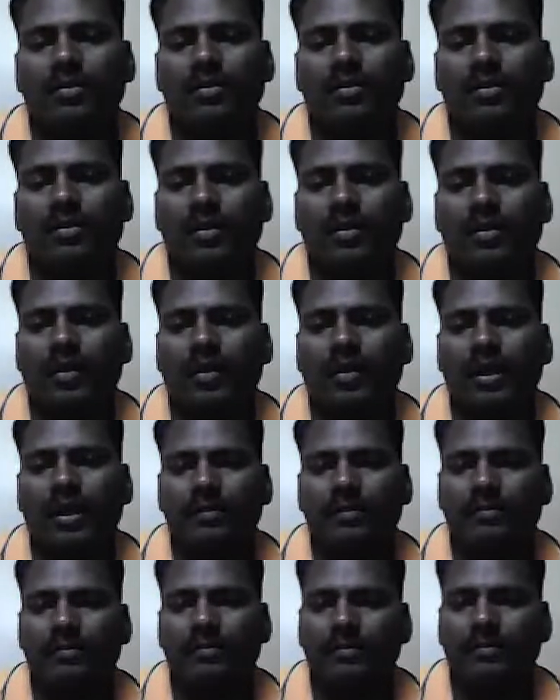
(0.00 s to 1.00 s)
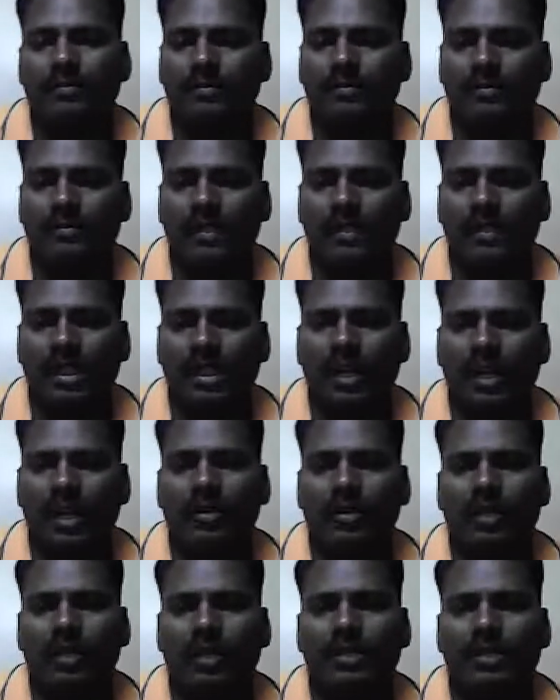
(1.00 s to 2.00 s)
okay,
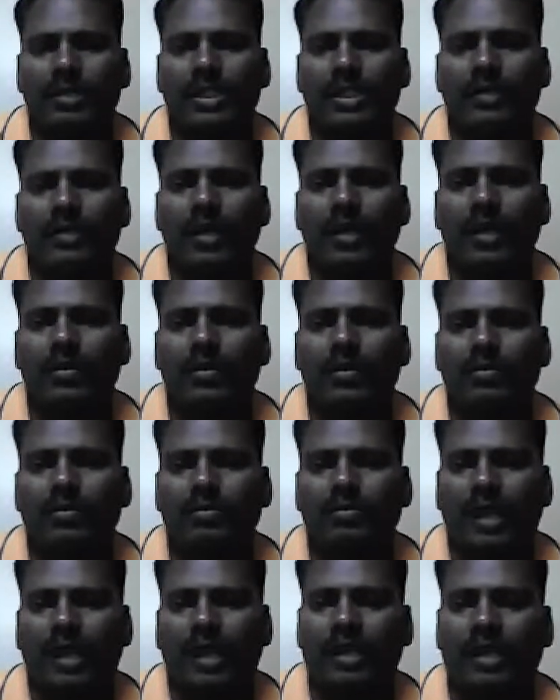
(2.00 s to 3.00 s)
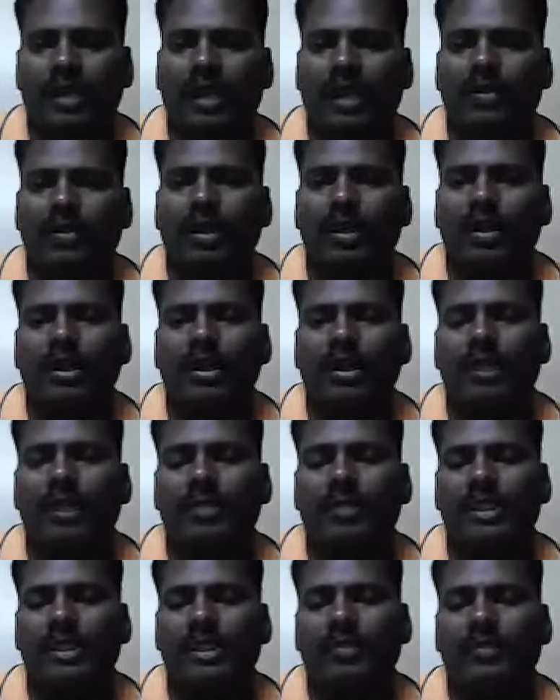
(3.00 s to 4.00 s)
calculate present value and calculate net
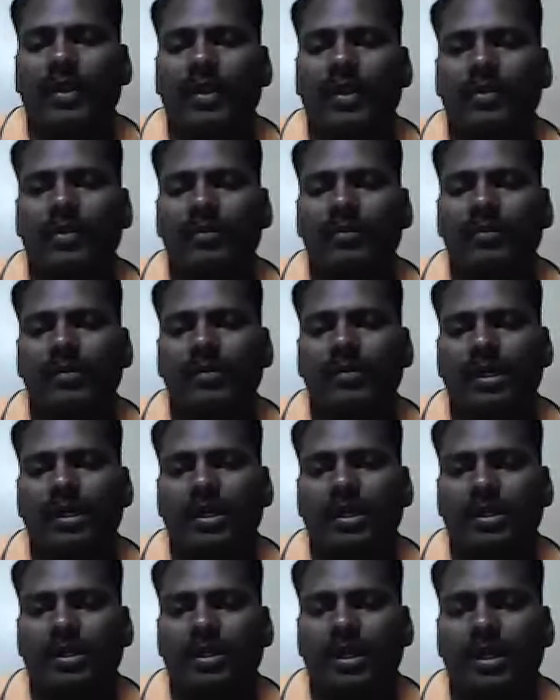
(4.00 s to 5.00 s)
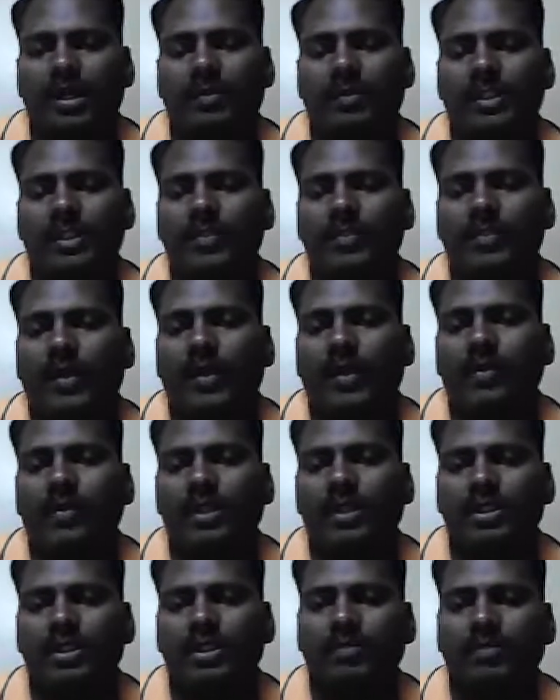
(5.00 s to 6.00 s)
present value. Net present value
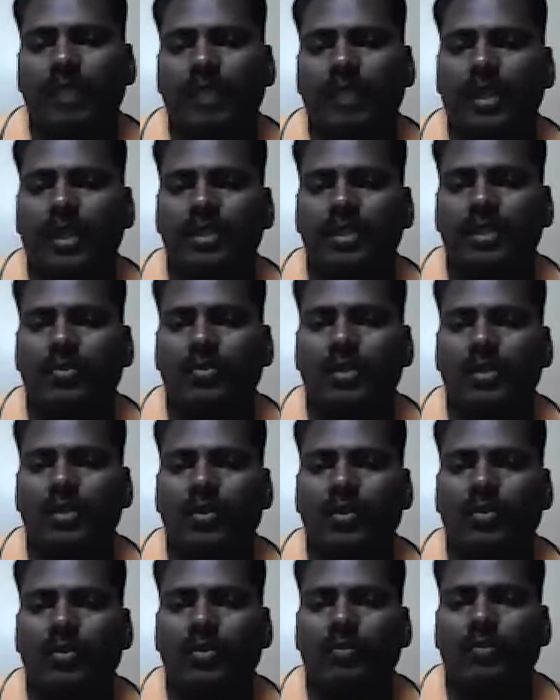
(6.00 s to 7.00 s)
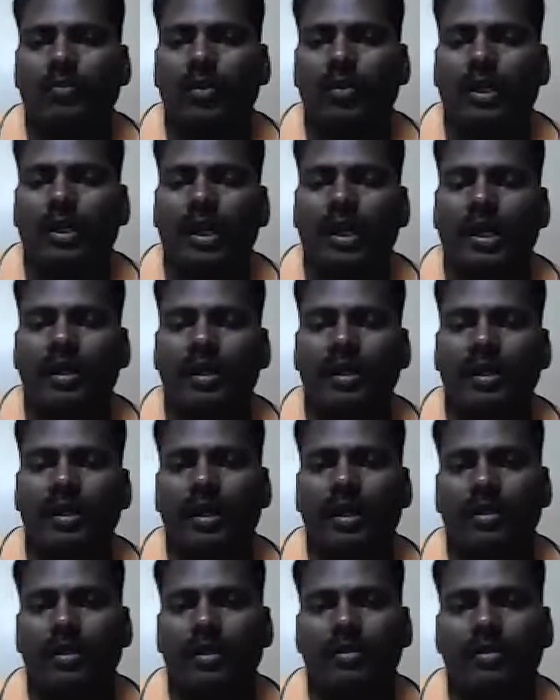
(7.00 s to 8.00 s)
is minus
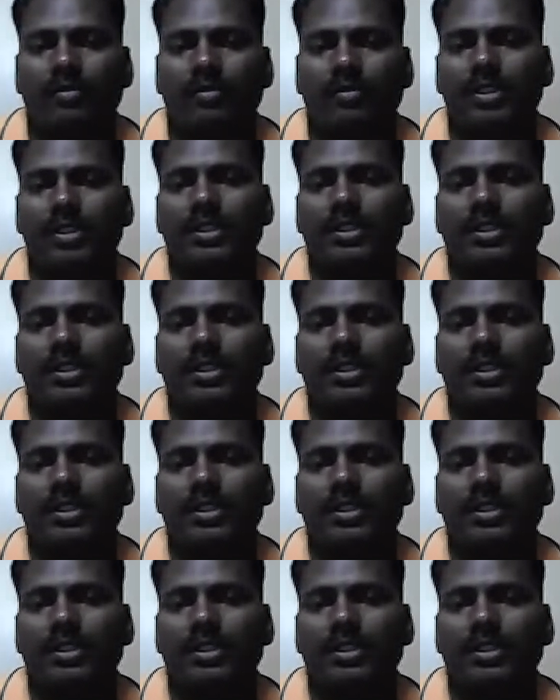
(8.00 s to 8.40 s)
1,488, which is